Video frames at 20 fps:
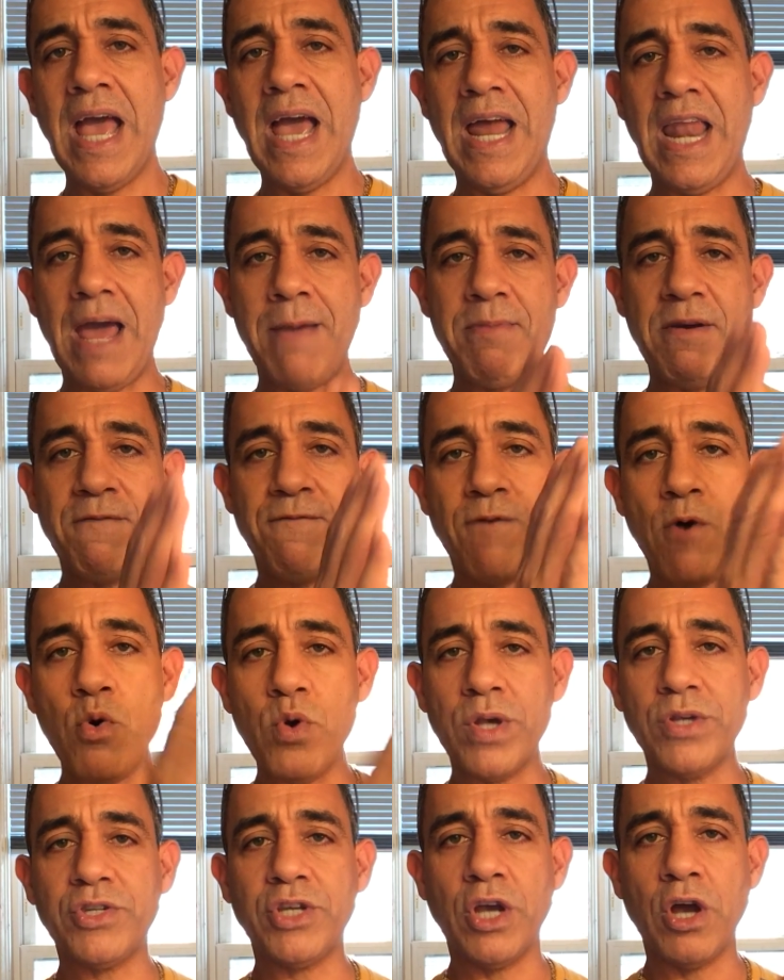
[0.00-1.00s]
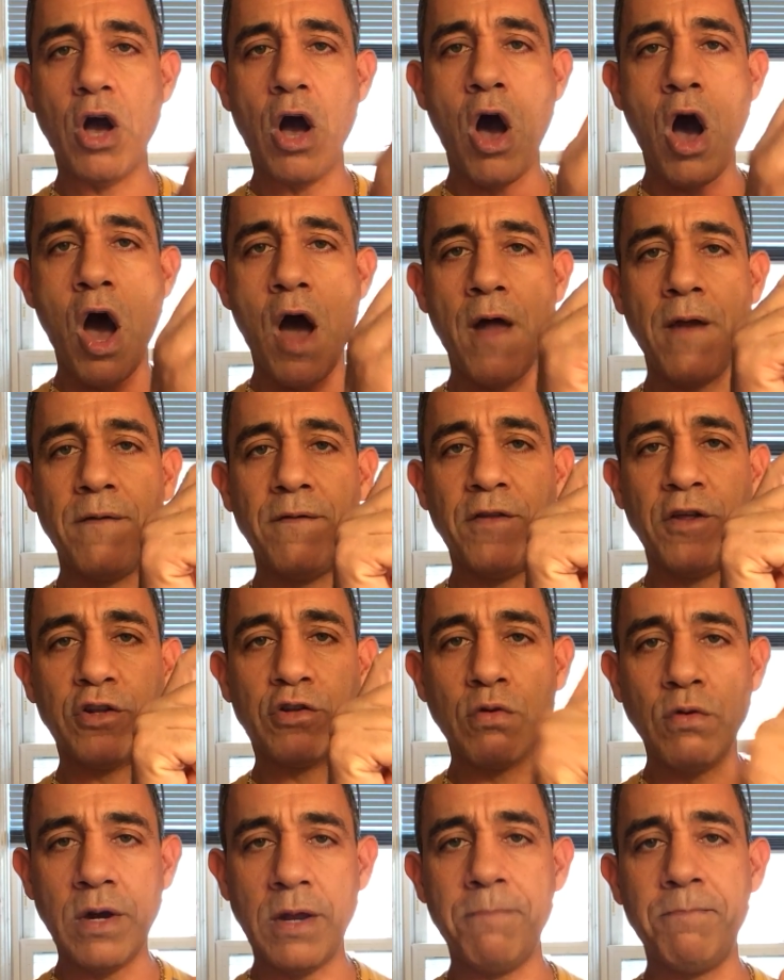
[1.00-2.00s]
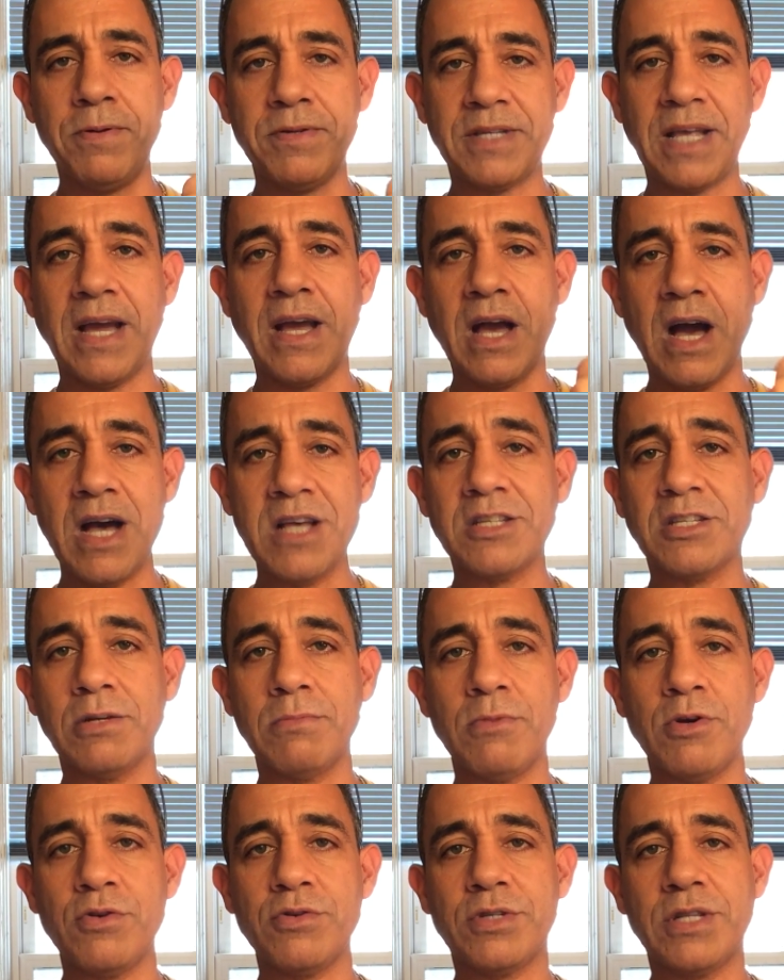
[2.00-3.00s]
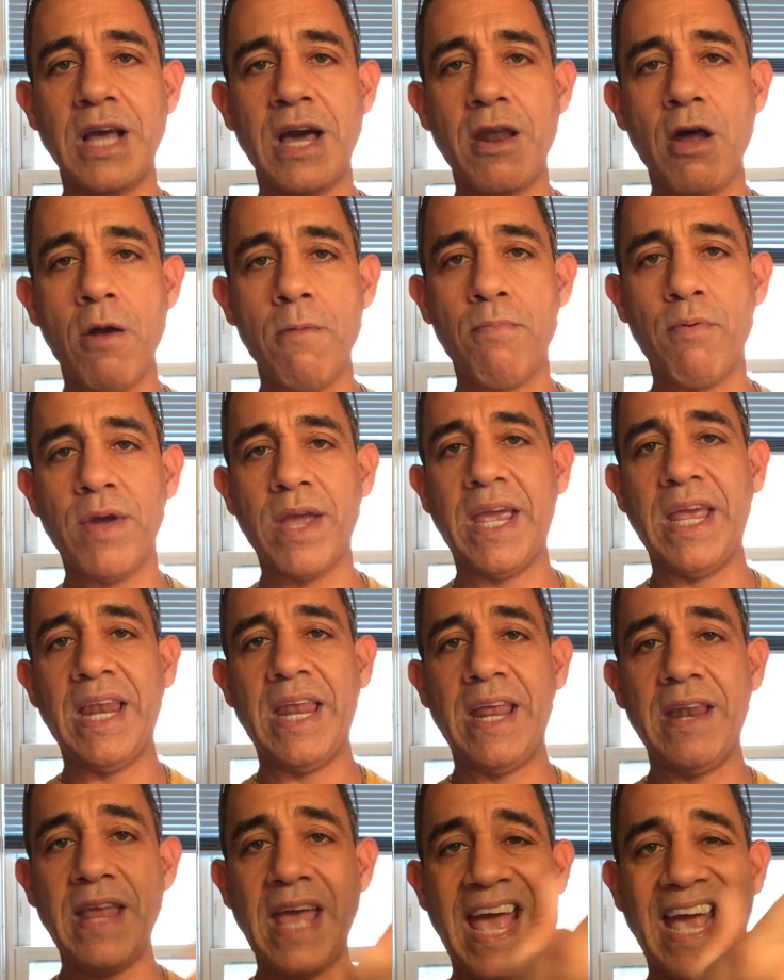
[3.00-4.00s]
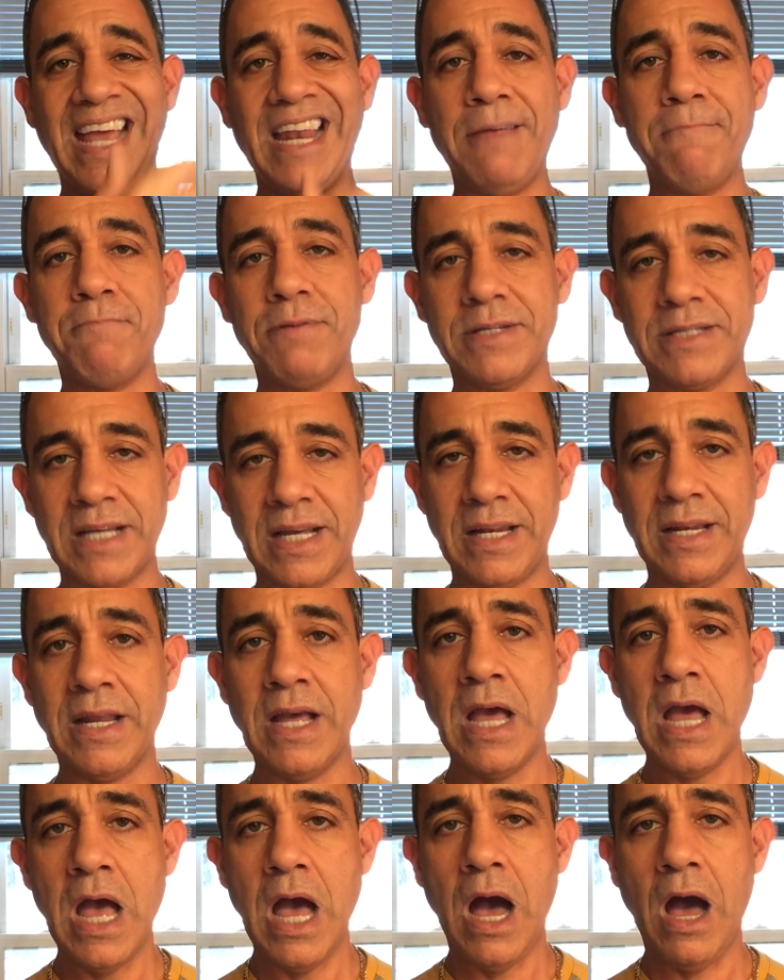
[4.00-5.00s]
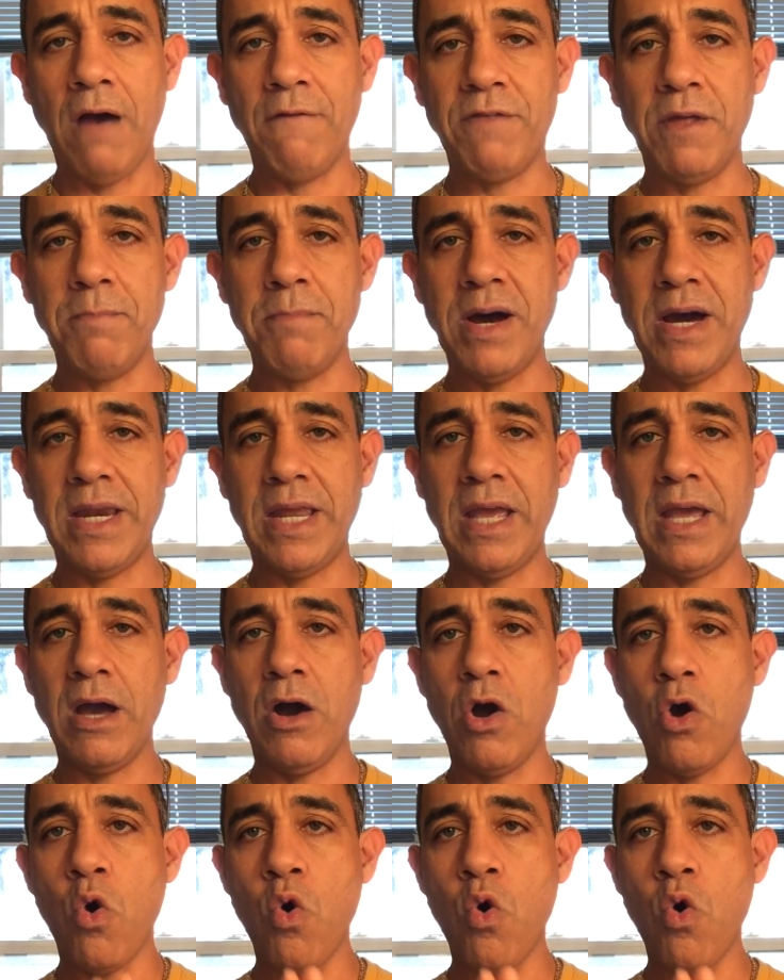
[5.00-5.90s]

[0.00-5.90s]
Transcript: and I've been focusing on the 20% customers that are bringing in 80% of the money,